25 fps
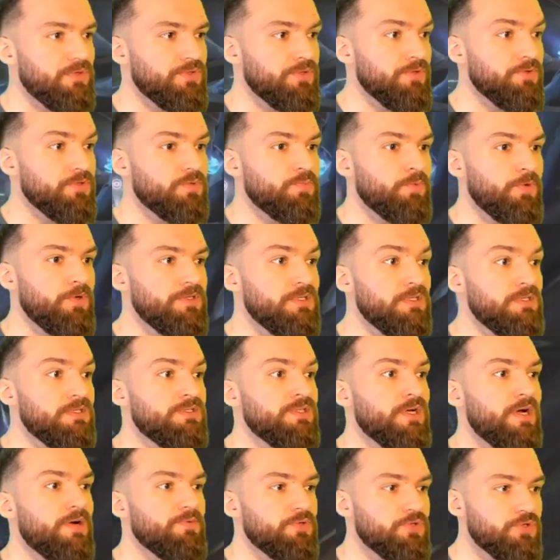So sprinting
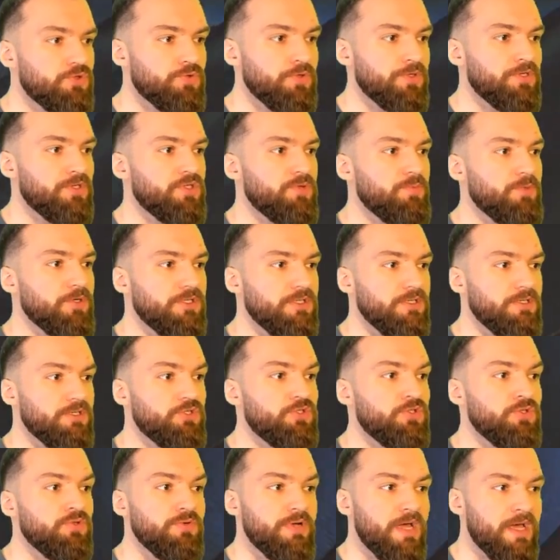does not restrict your ability to
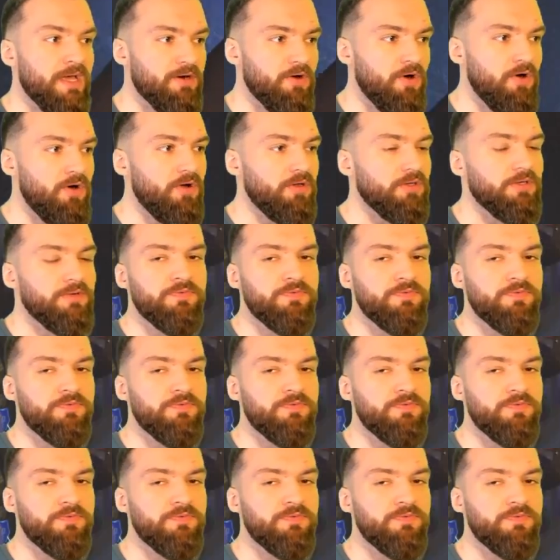shoot at all.